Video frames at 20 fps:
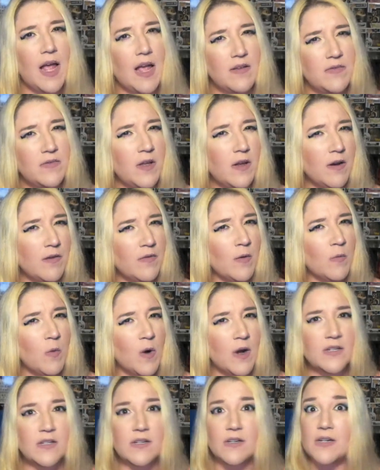Have you ever
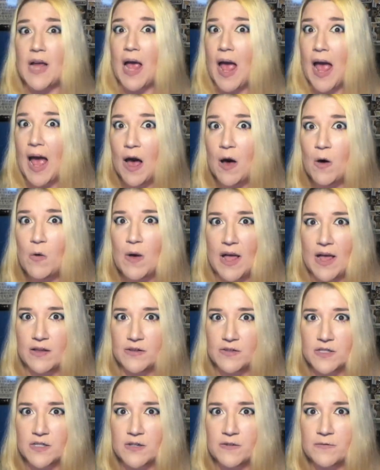wondered how
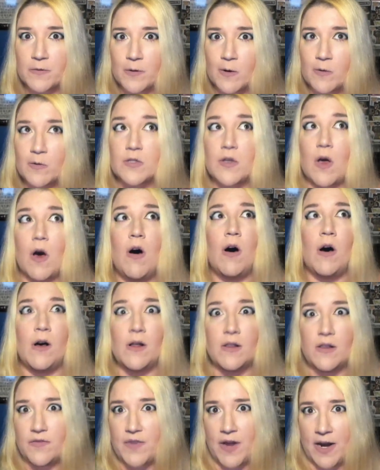Elsa froze
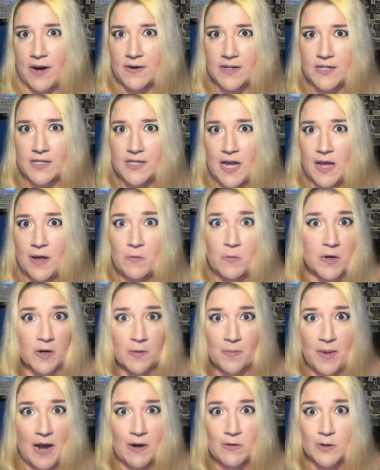all of Arendelle when her
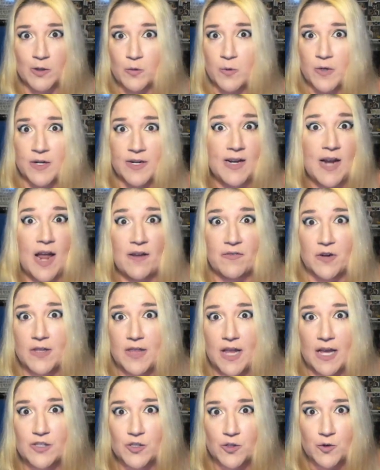powers were never
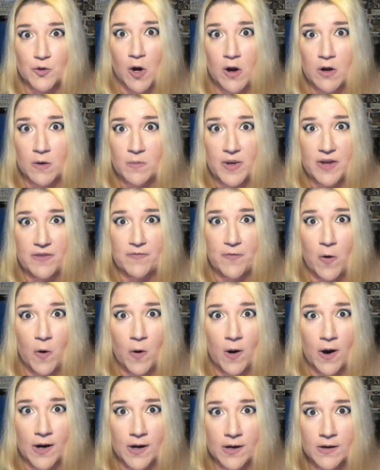that strong
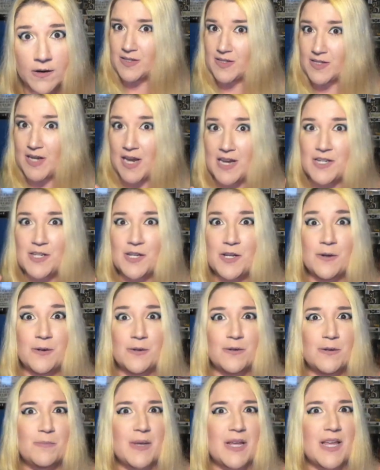before? Stay
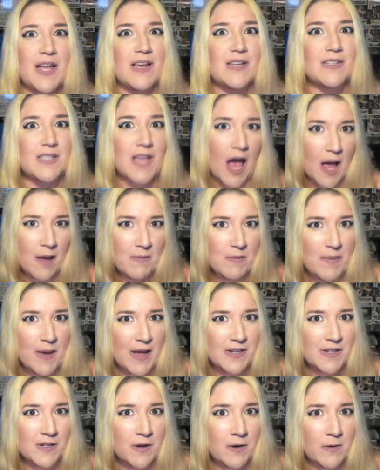tuned, because I'm
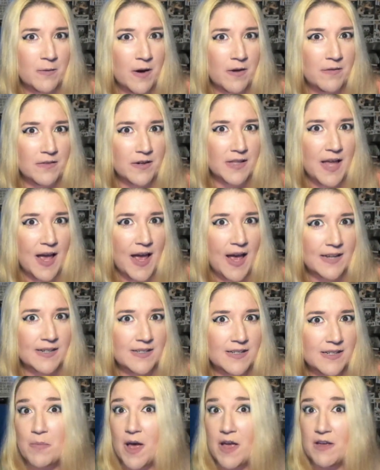about to go over
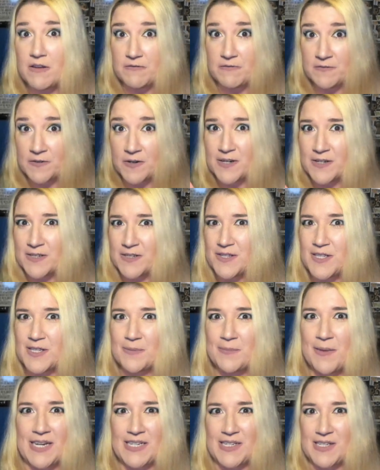that. But first,
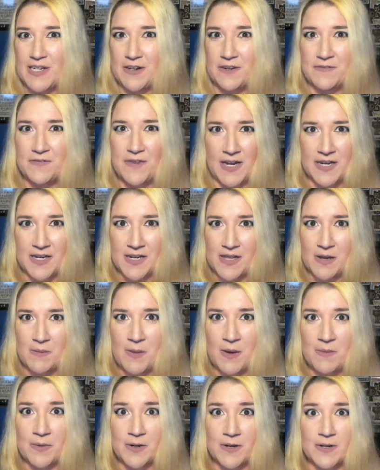my dear family
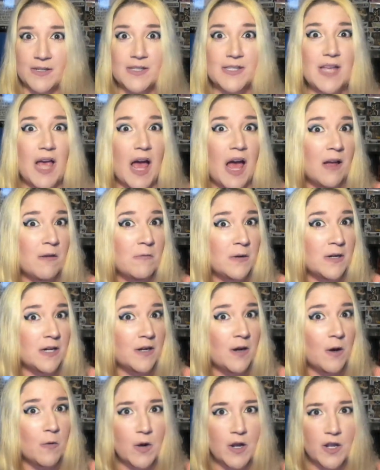members, I want
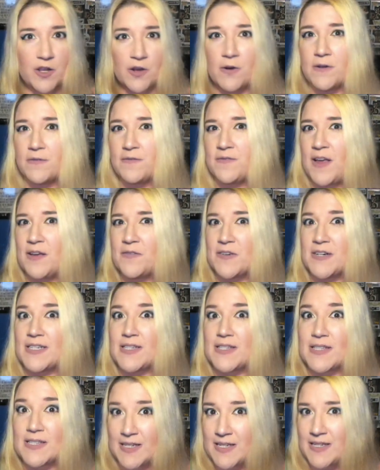to know what your favorite
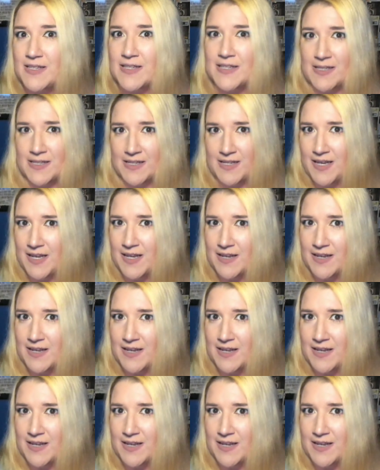season